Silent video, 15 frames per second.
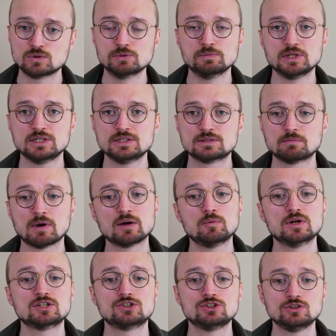a means by
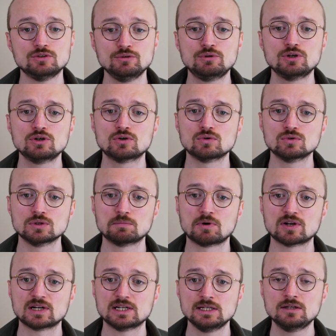which you can call
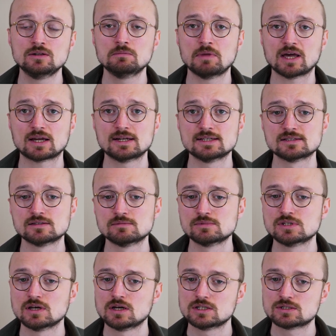upon legal
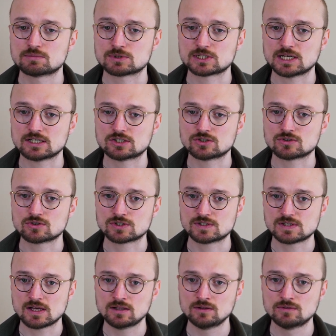mechanisms to protect
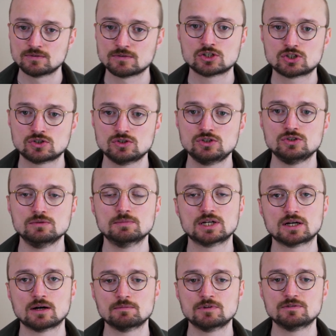yourself should you
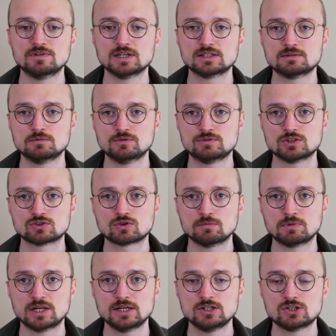become the victim of
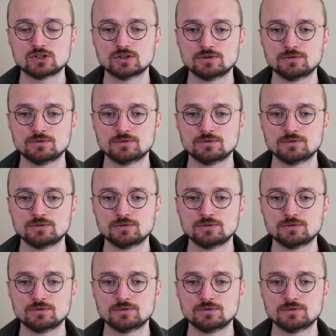discrimination.